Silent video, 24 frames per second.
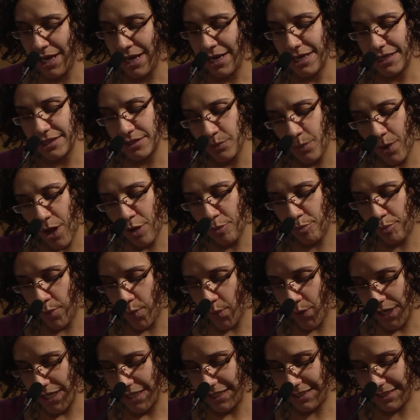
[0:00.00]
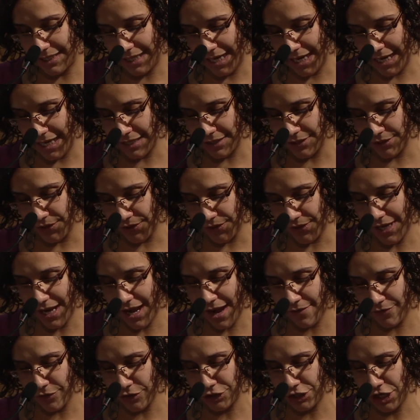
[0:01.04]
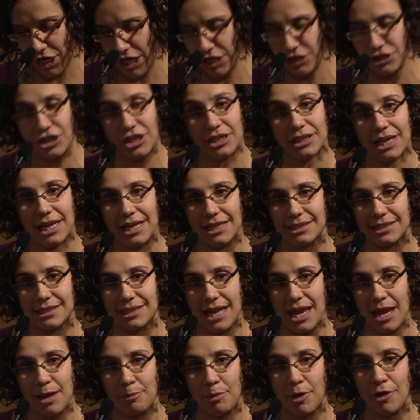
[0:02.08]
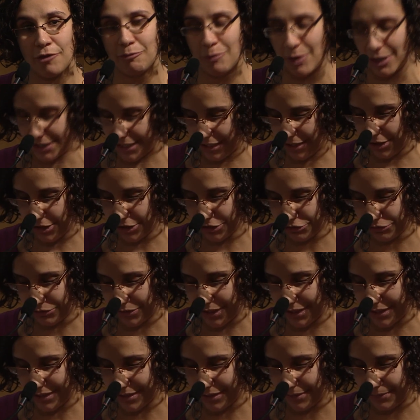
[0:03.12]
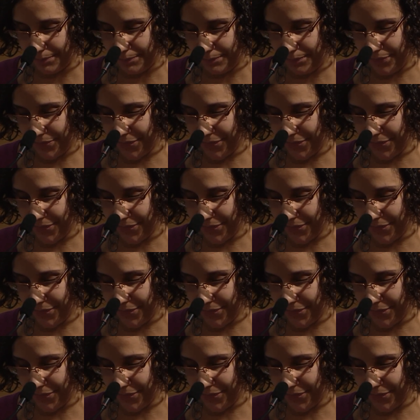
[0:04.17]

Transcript: is well poised to handle the ever-changing landscape of multiculturalism,